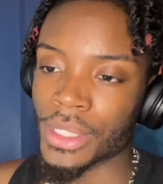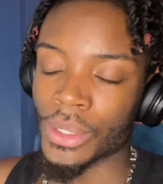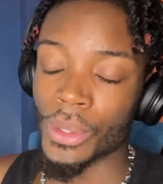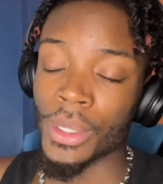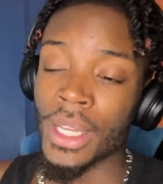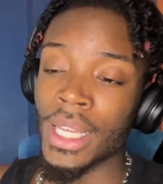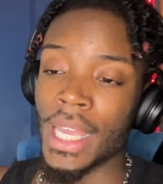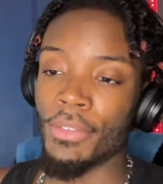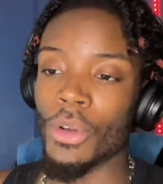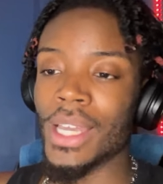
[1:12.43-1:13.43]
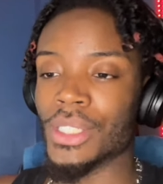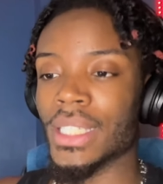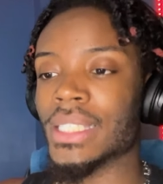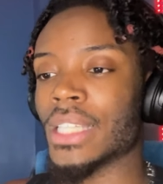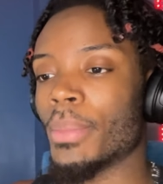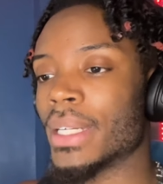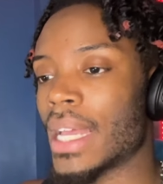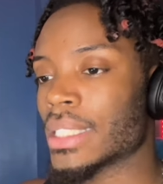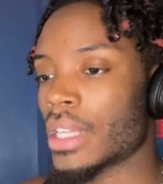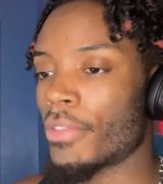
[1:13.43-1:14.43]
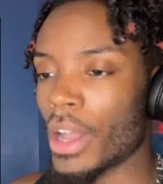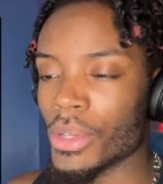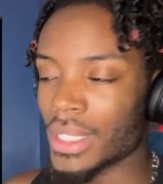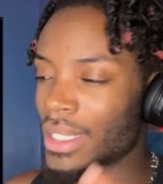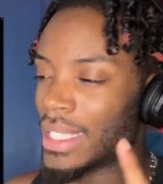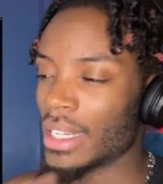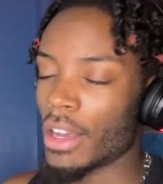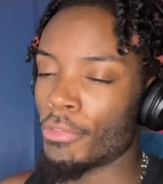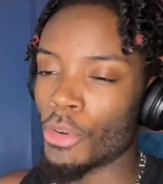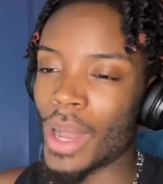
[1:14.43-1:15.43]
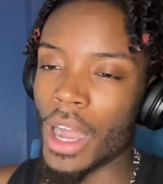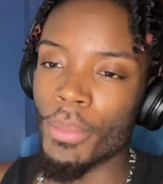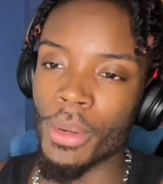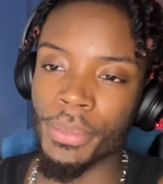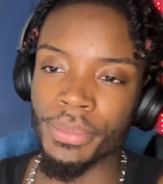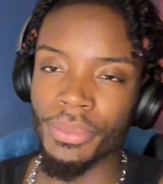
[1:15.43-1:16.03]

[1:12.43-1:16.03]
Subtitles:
So if you're interested in some of that stuff, I also did a full album.